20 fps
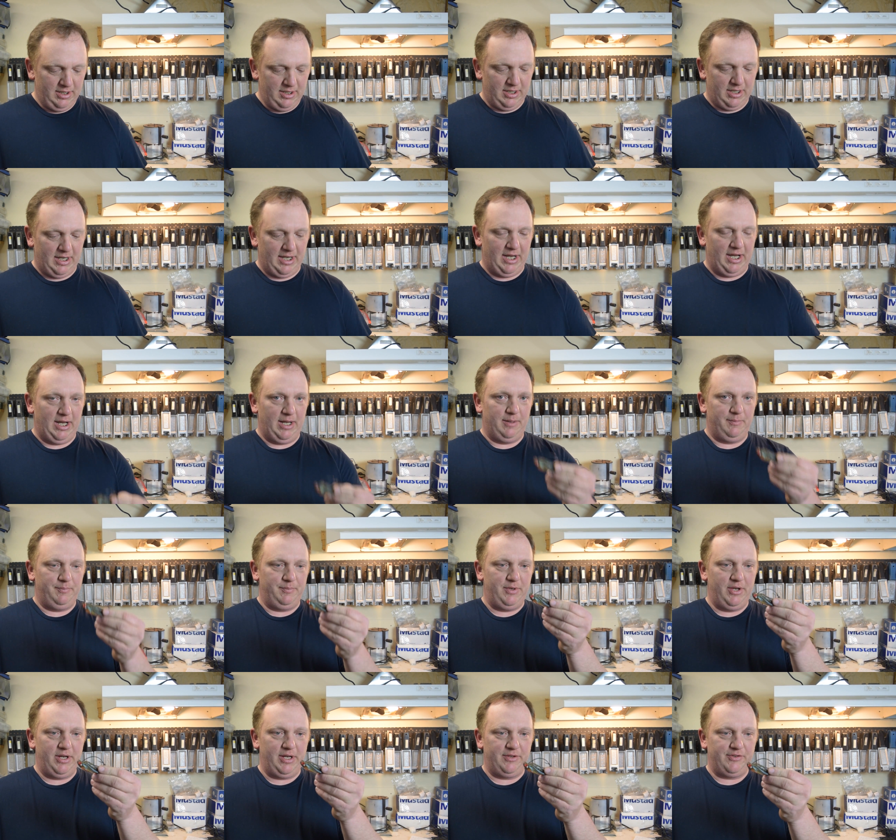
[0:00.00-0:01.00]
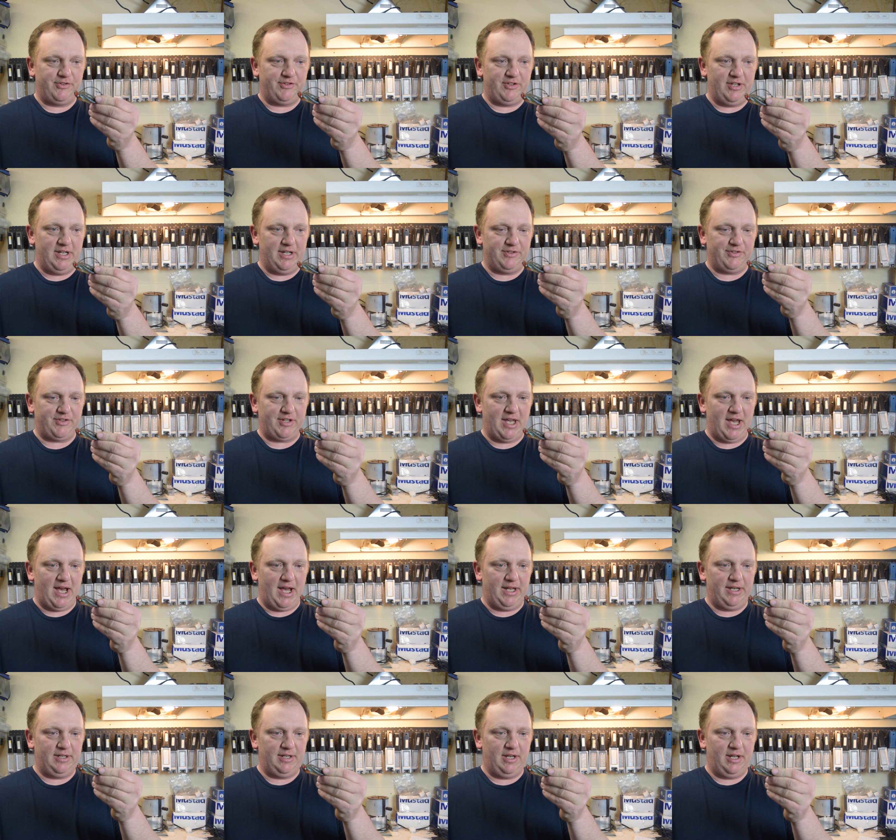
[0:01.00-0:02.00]
You can see it's
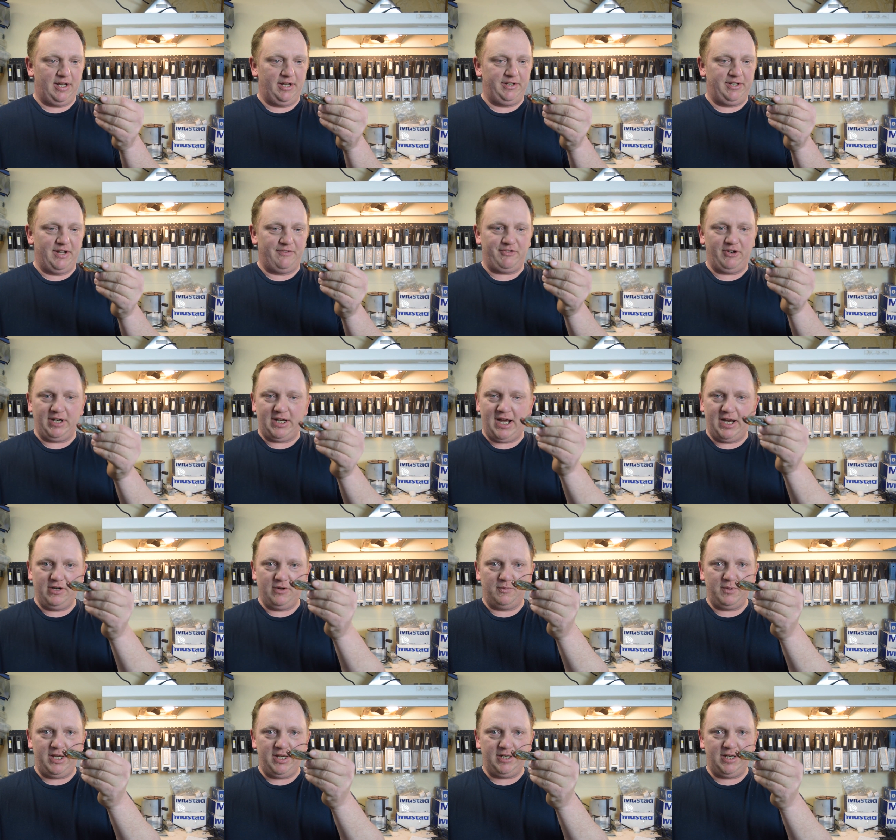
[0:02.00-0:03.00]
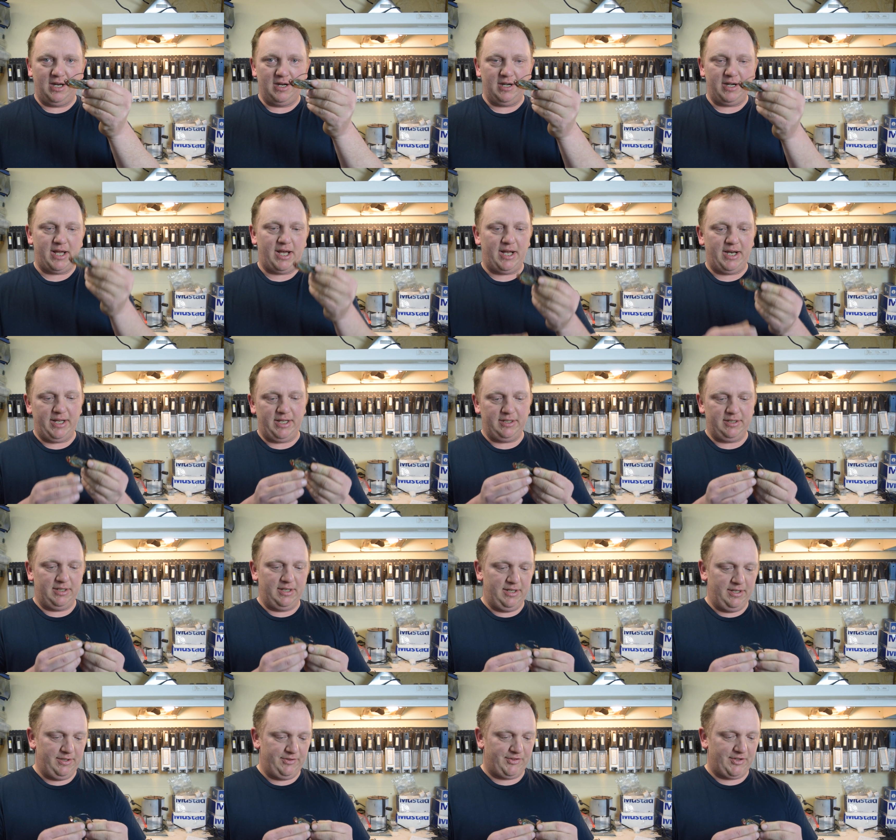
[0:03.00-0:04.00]
got a different kind of weed guard on it.
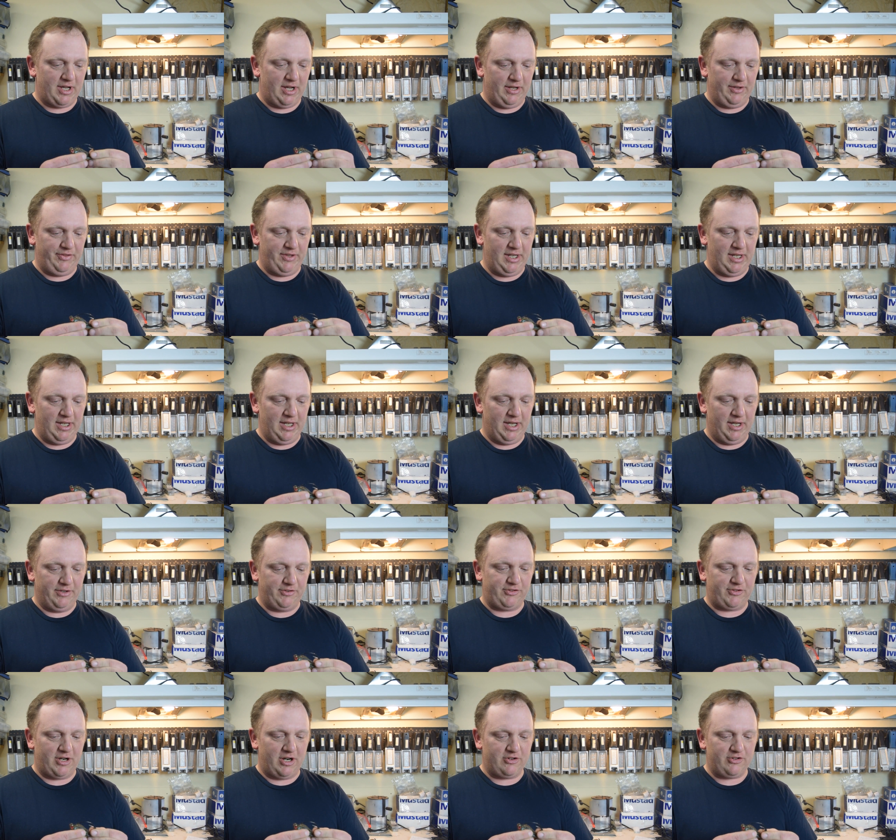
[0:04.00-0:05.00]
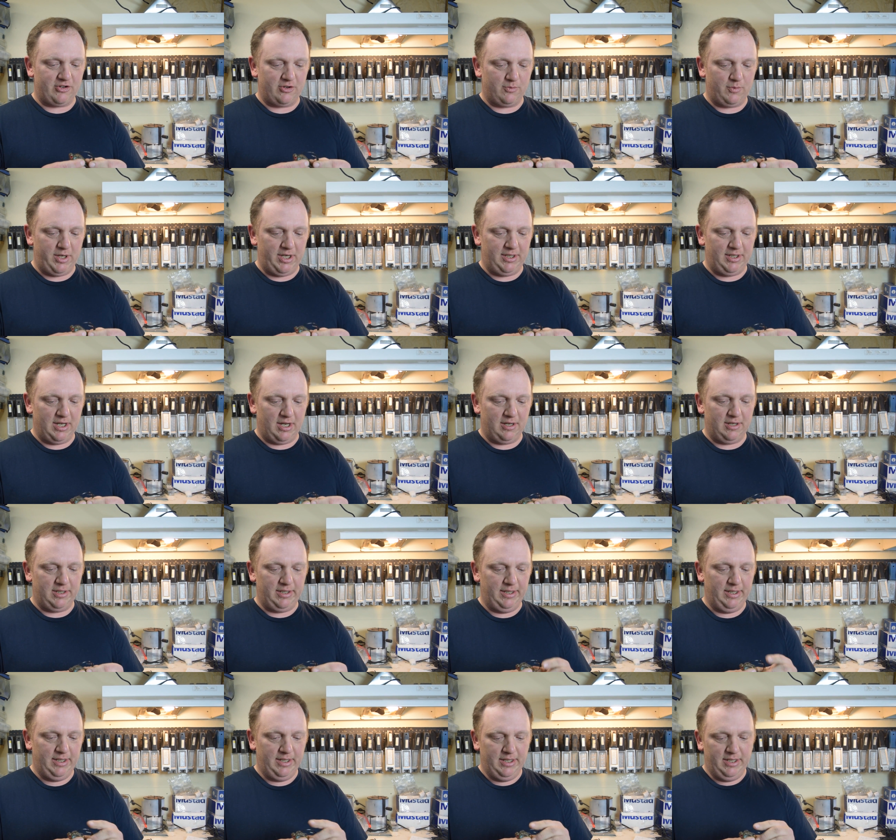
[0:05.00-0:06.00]
It's called the Structure Weed Guard.